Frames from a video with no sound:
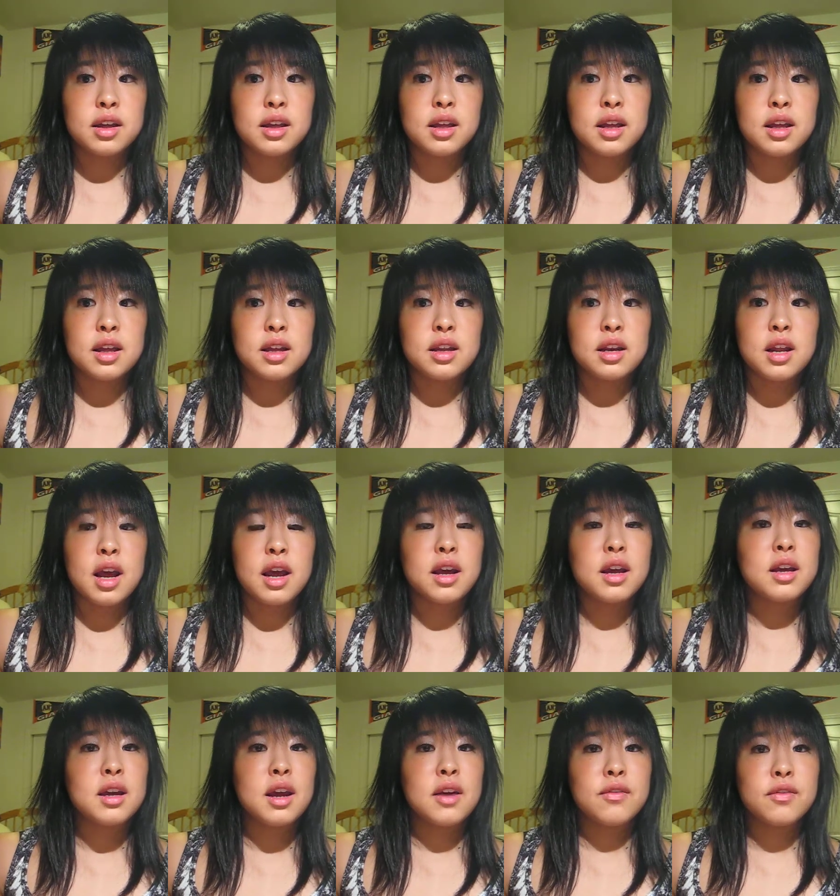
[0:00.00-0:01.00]
And
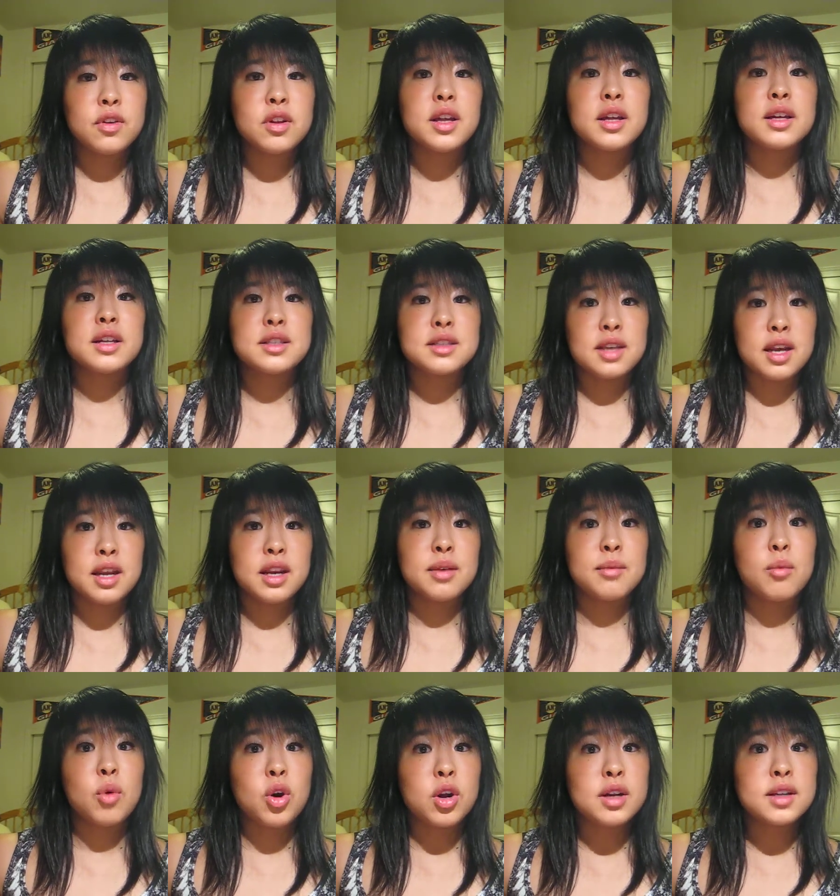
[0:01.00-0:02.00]
I feel like it's
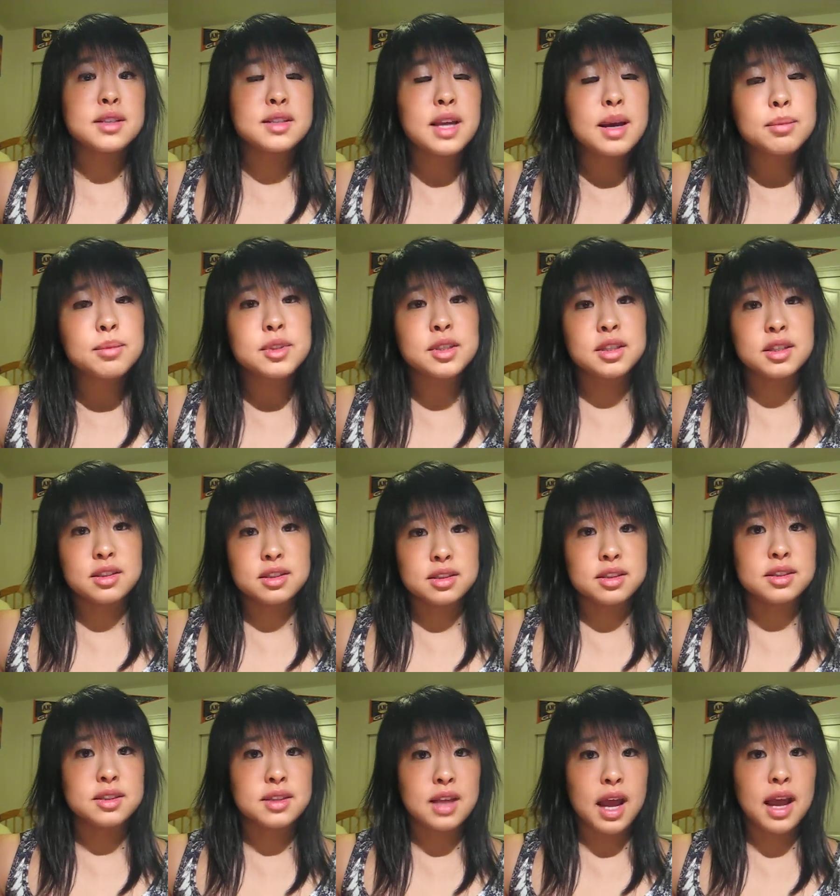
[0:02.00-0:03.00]
getting more accepted in
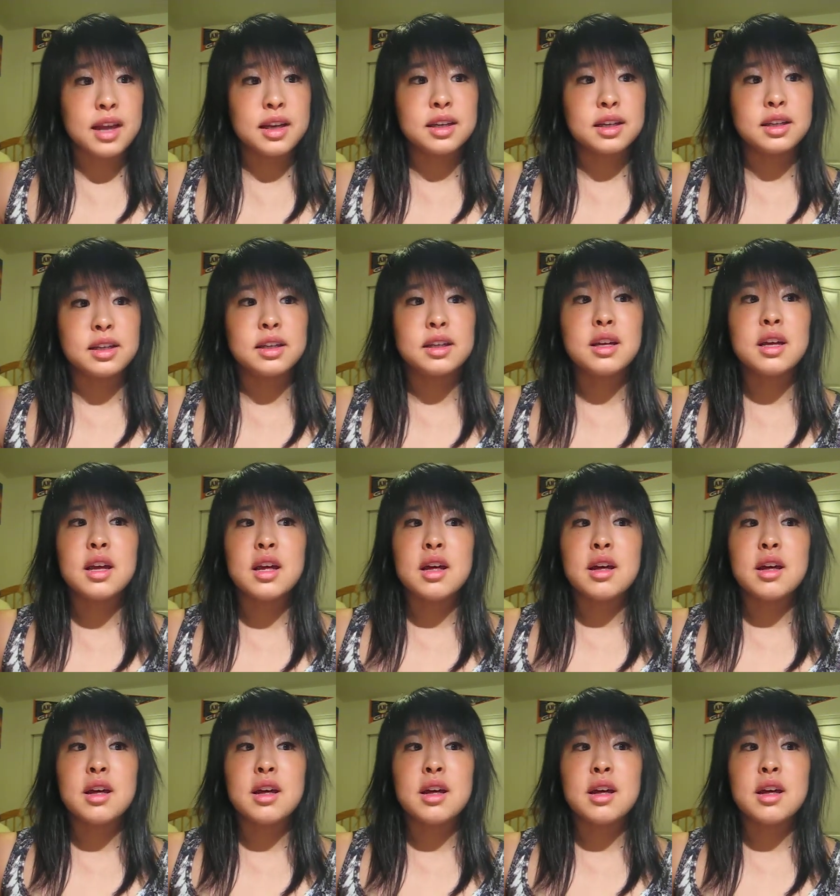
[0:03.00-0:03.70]
society,